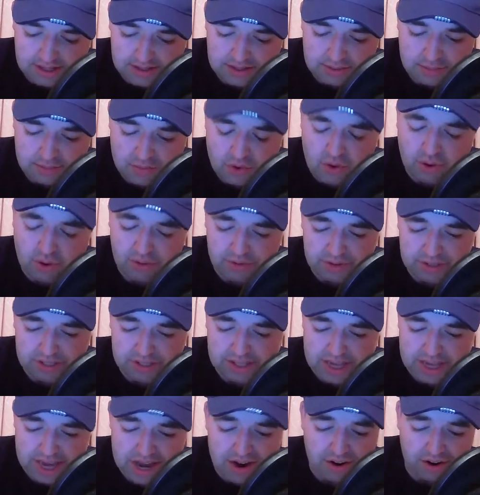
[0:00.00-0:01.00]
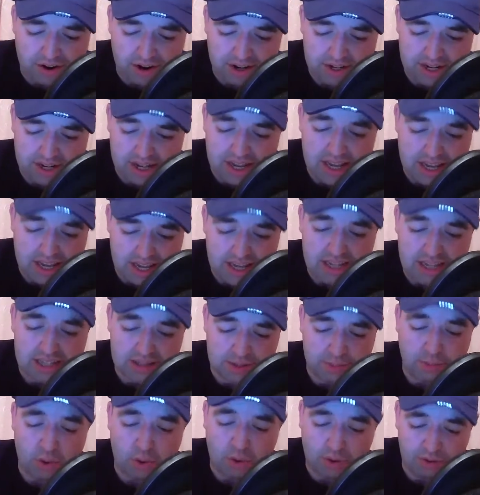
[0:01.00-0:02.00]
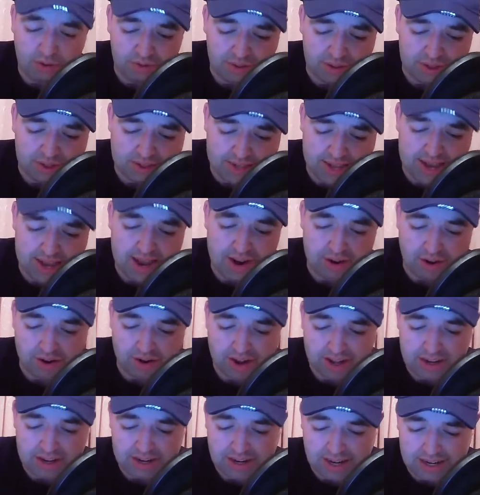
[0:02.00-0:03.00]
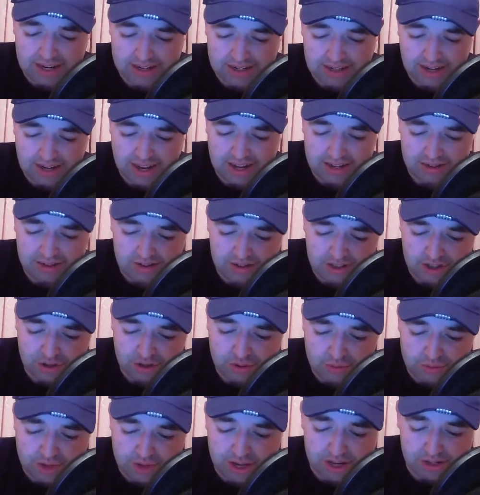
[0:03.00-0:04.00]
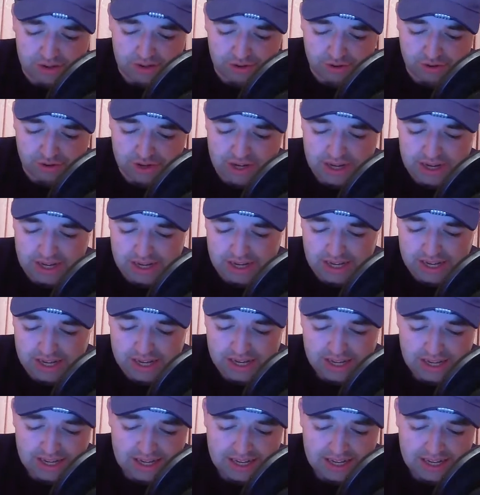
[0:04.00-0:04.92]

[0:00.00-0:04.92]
more of a stayer? I think he is more of a stayer, and 2 mile 3,